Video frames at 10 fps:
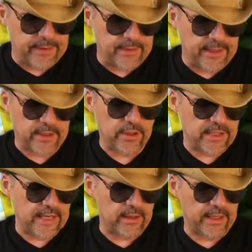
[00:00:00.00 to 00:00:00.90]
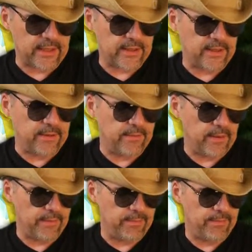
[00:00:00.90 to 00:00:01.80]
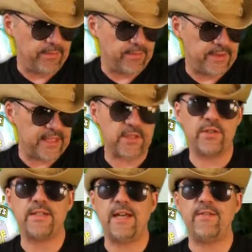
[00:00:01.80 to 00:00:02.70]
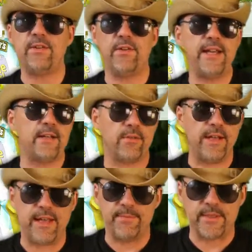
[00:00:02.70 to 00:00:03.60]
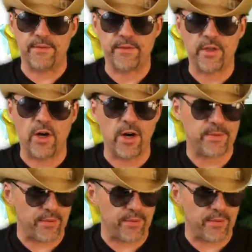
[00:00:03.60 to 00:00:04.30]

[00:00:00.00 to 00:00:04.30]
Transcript: like you can get like the uh, six or seven or eight grams of carbs